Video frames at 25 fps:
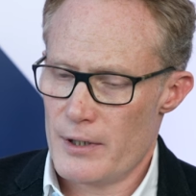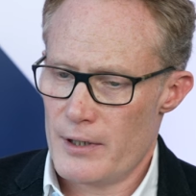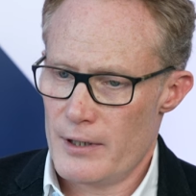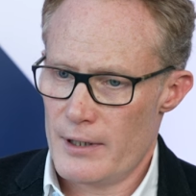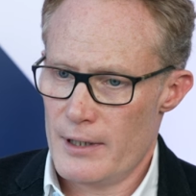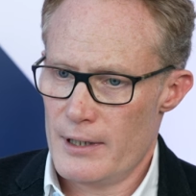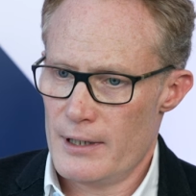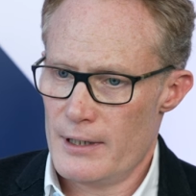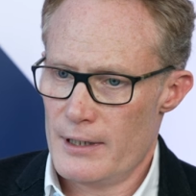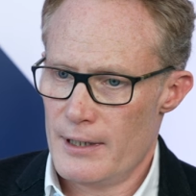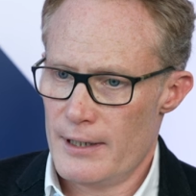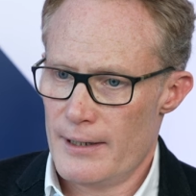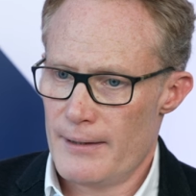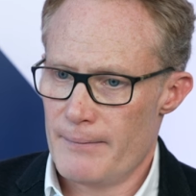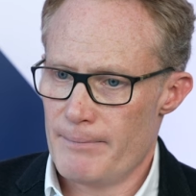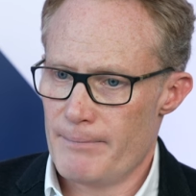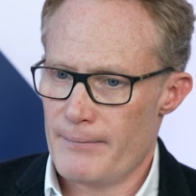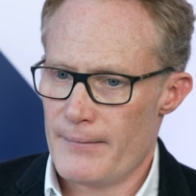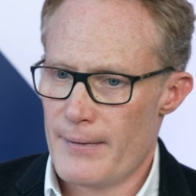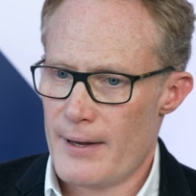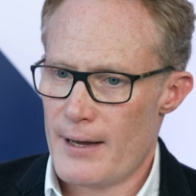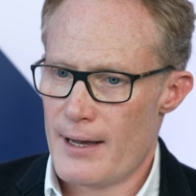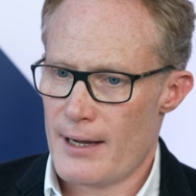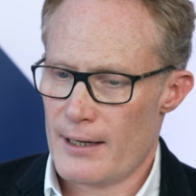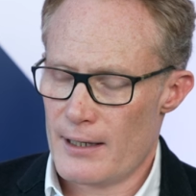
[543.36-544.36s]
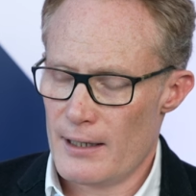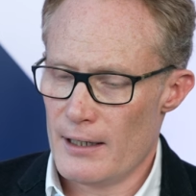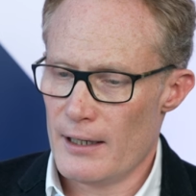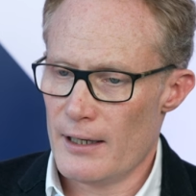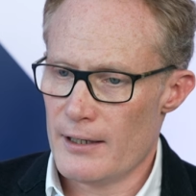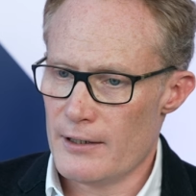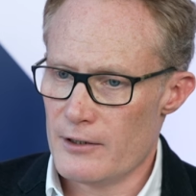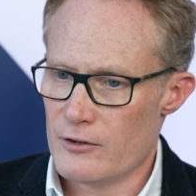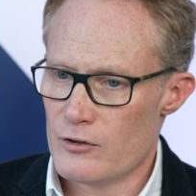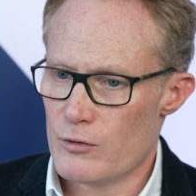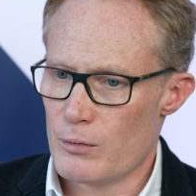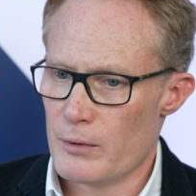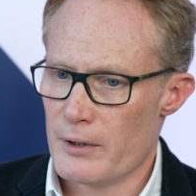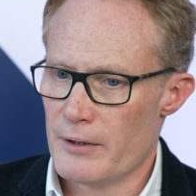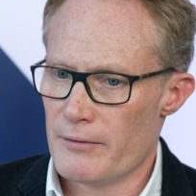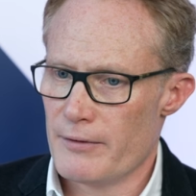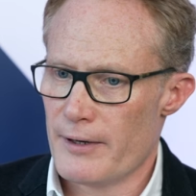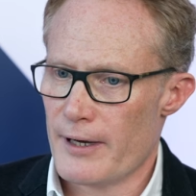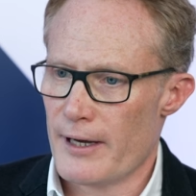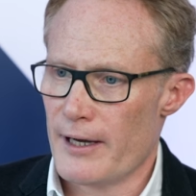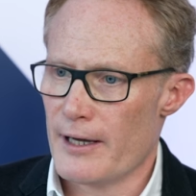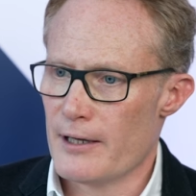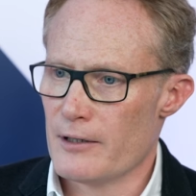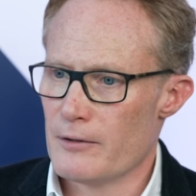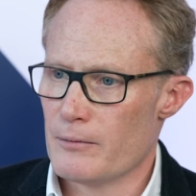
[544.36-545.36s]
of the accolades we've
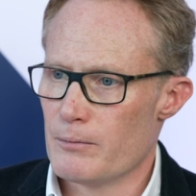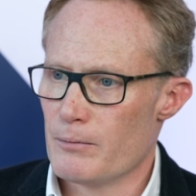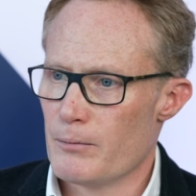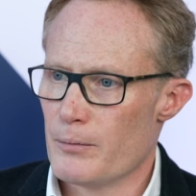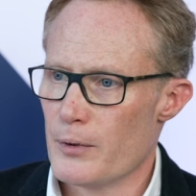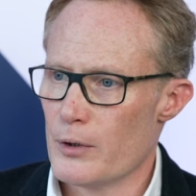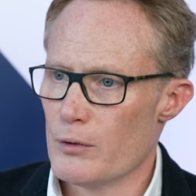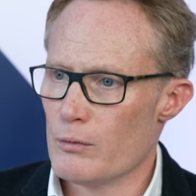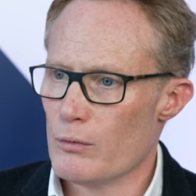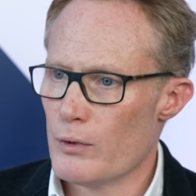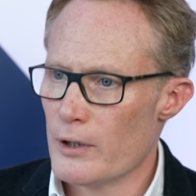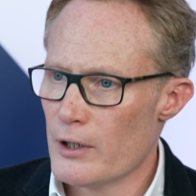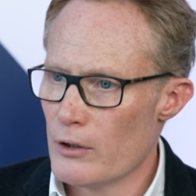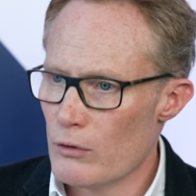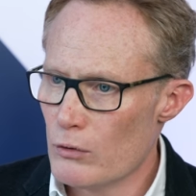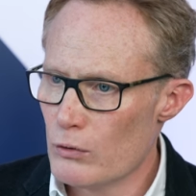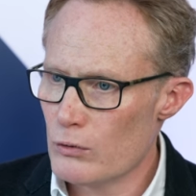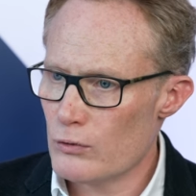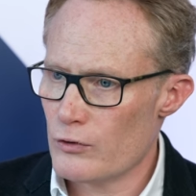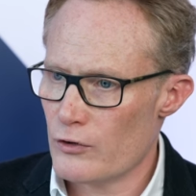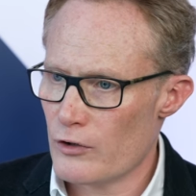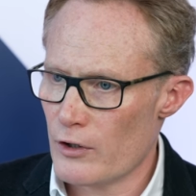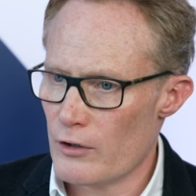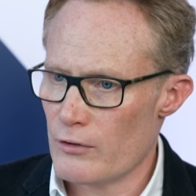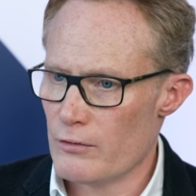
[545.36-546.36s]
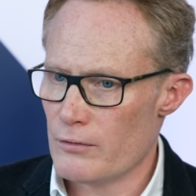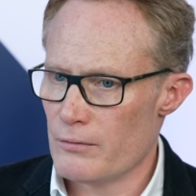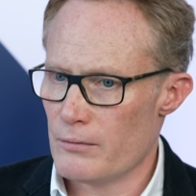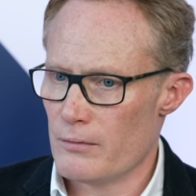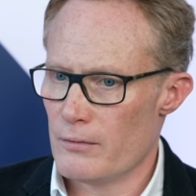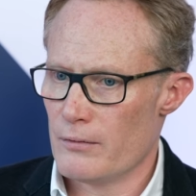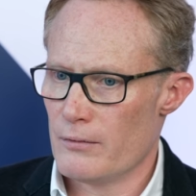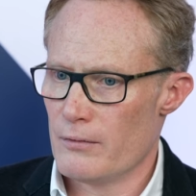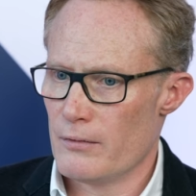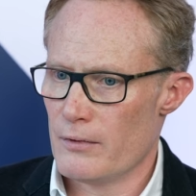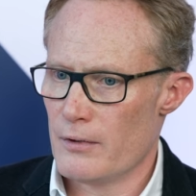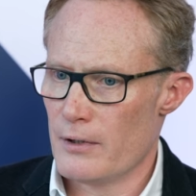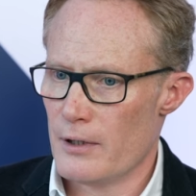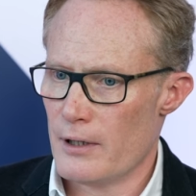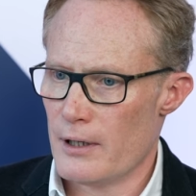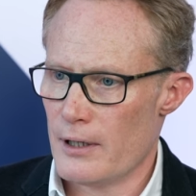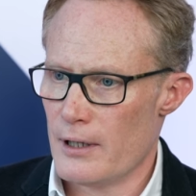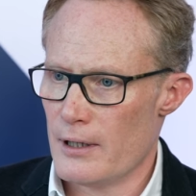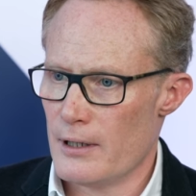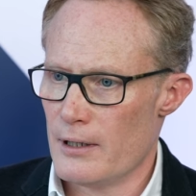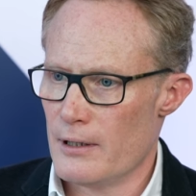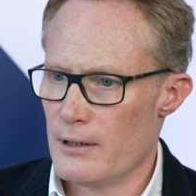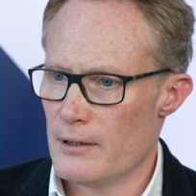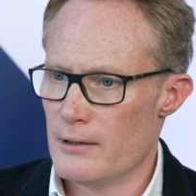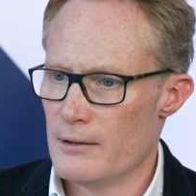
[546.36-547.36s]
had, but we also
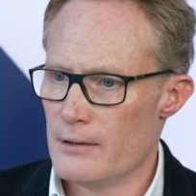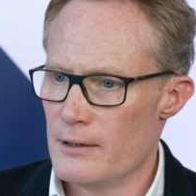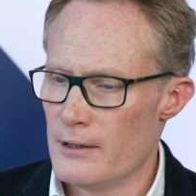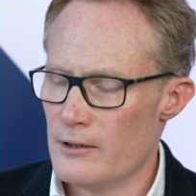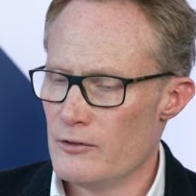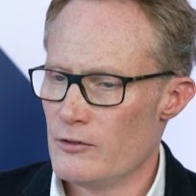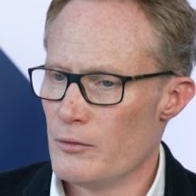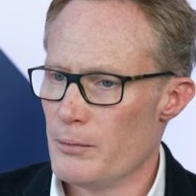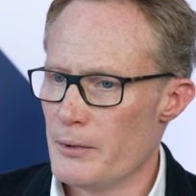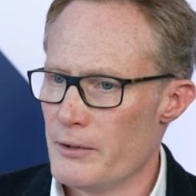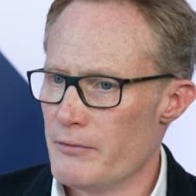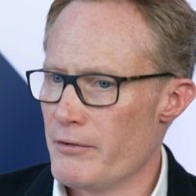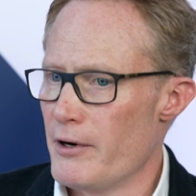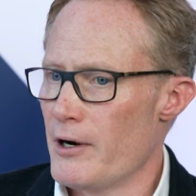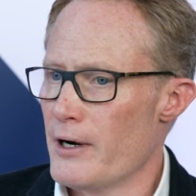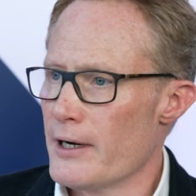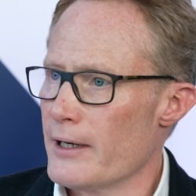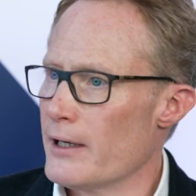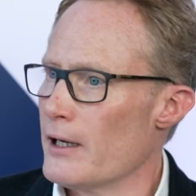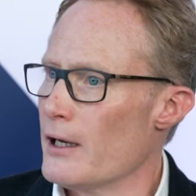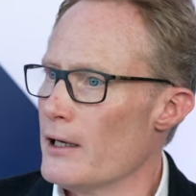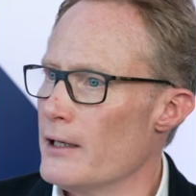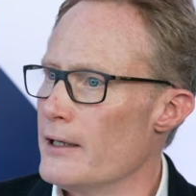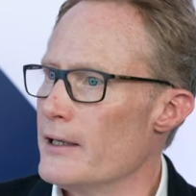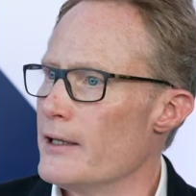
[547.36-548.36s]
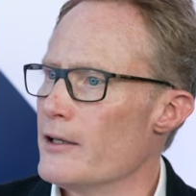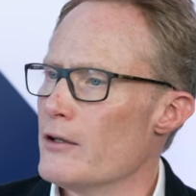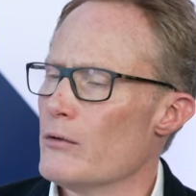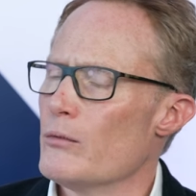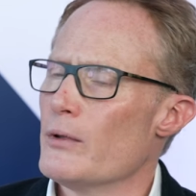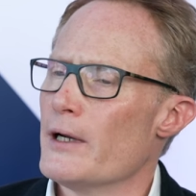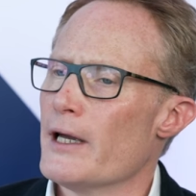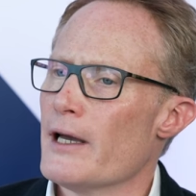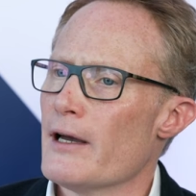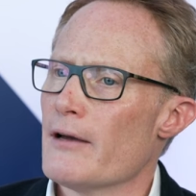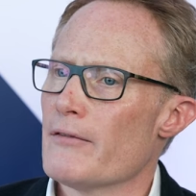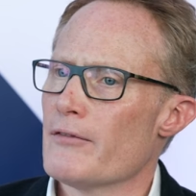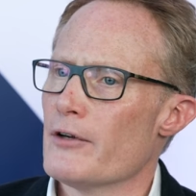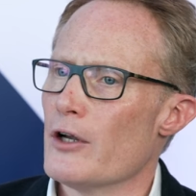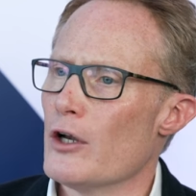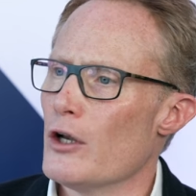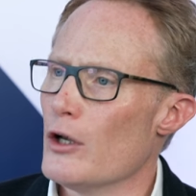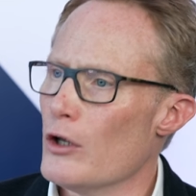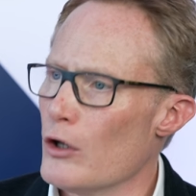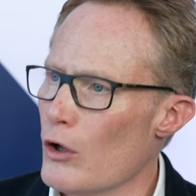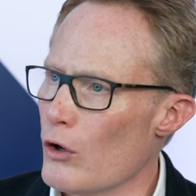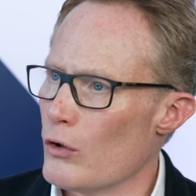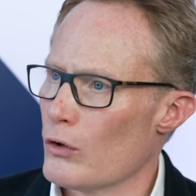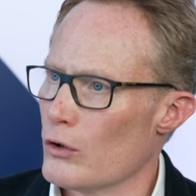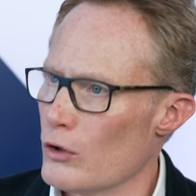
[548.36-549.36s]
need to be very clear that we have a
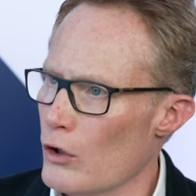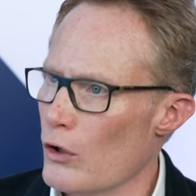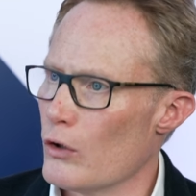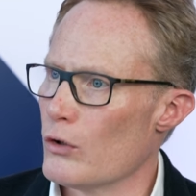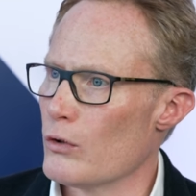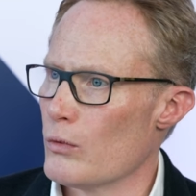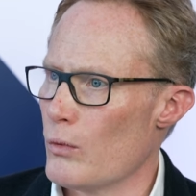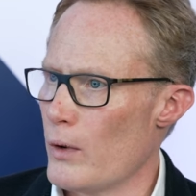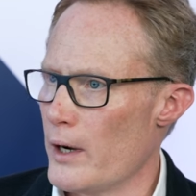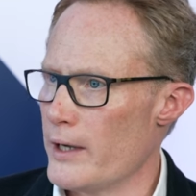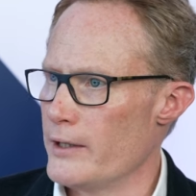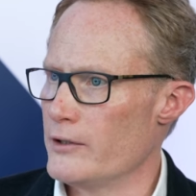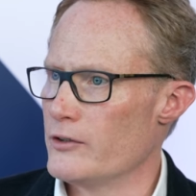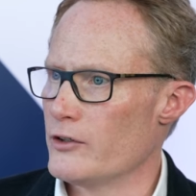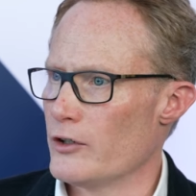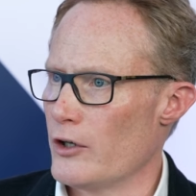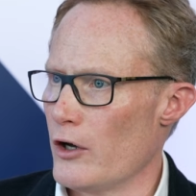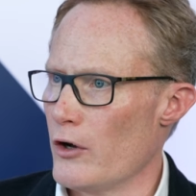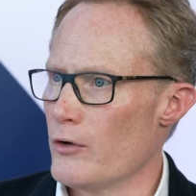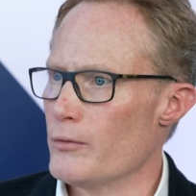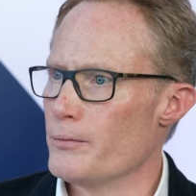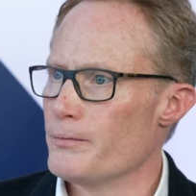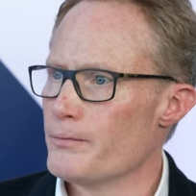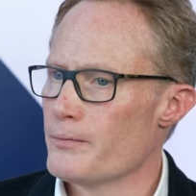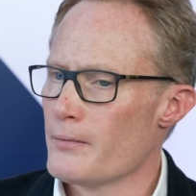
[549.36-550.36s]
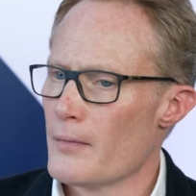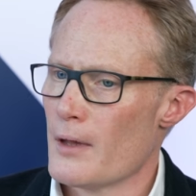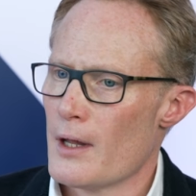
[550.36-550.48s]
long, long way to go.